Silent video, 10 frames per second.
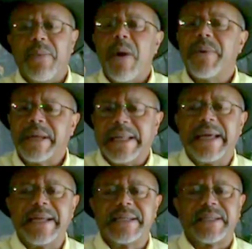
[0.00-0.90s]
what would
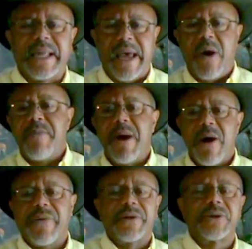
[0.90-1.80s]
Clinton say, or
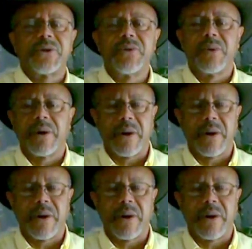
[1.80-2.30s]
Martha Stewart,